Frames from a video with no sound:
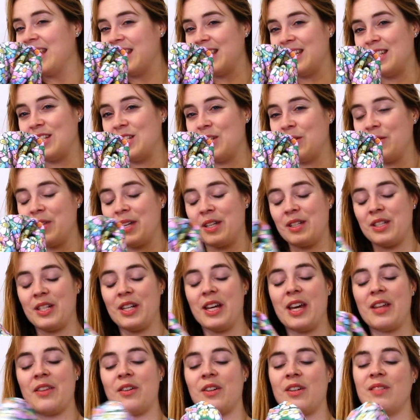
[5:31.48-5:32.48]
these two things
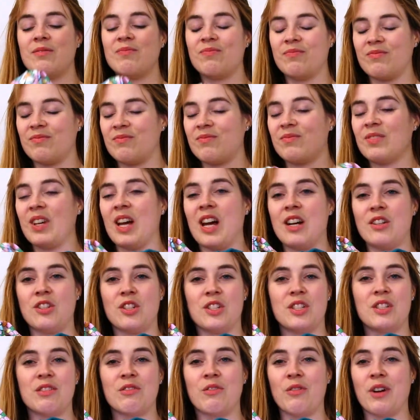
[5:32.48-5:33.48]
together are
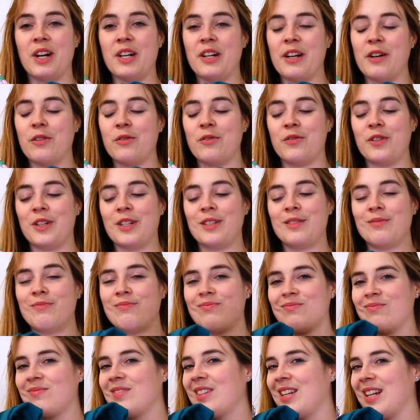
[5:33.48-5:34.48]
just a great outfit.
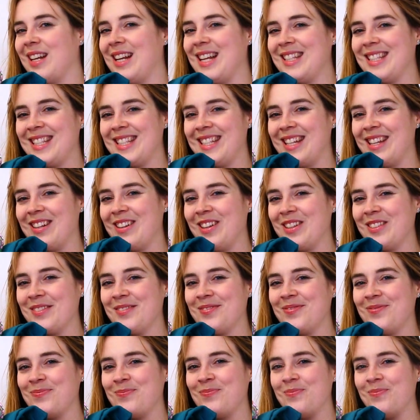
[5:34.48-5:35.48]
Let's see it on.